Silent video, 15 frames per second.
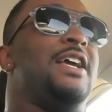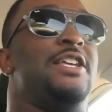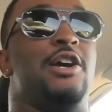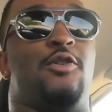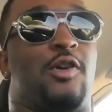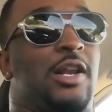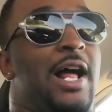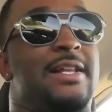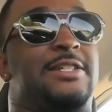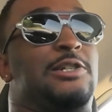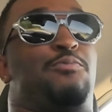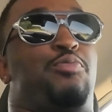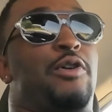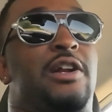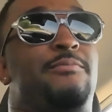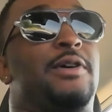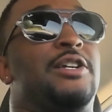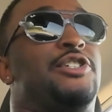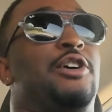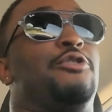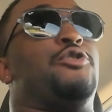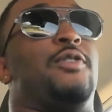Your clutch is pretty
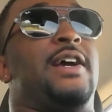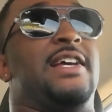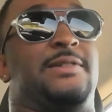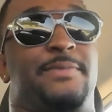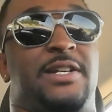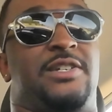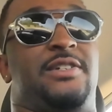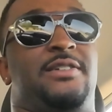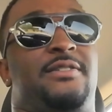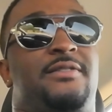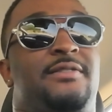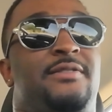much your transmission.